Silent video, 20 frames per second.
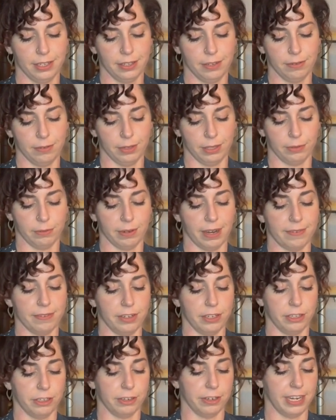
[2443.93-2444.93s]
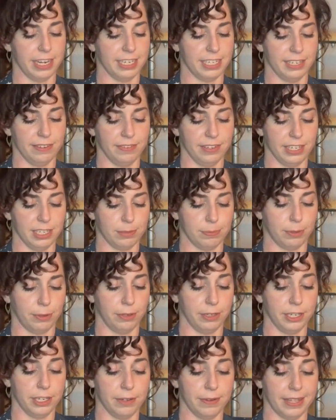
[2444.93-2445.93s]
With wherever your creativity is
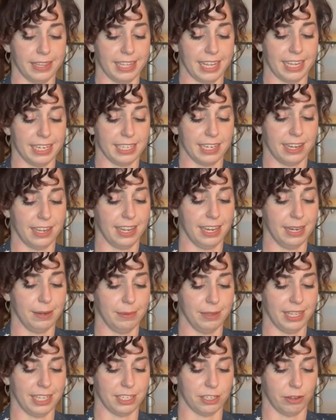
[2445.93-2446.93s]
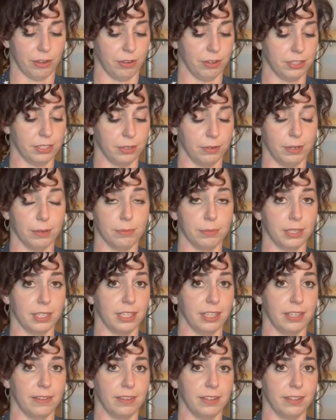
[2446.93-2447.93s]
pulling you at that time, and that's also
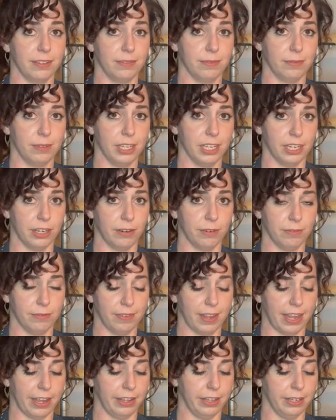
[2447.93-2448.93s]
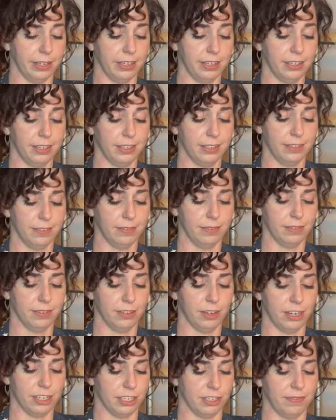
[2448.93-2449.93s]
completely, valid.
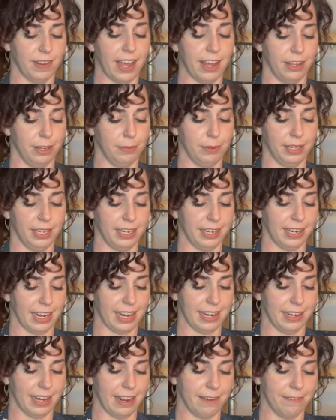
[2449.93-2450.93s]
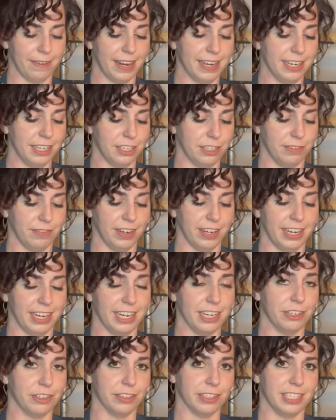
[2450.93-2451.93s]
Not just valid, but like I find it just very
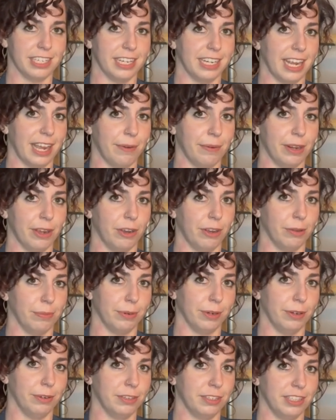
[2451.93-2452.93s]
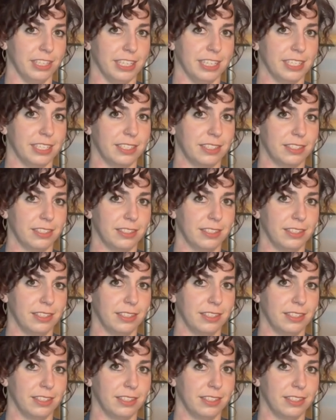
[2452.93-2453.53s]
interesting how we all approach this